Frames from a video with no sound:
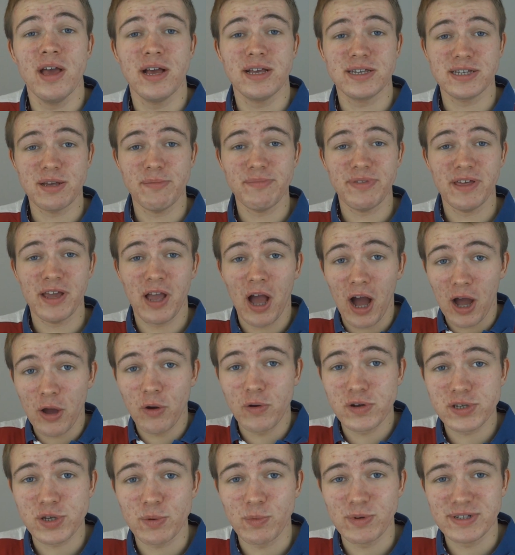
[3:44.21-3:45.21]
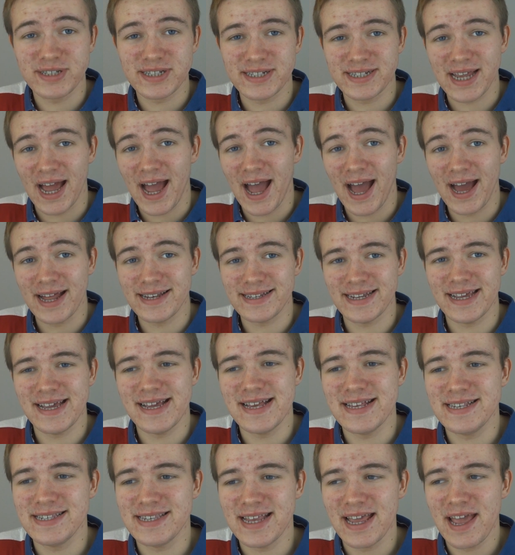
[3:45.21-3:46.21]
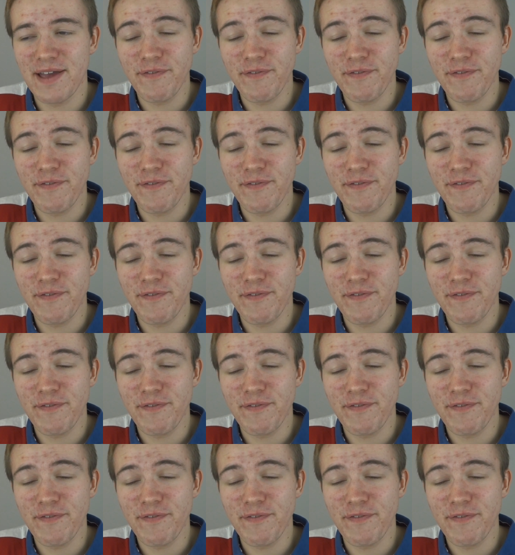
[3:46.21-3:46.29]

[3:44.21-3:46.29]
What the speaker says: Something I also wanted to add is,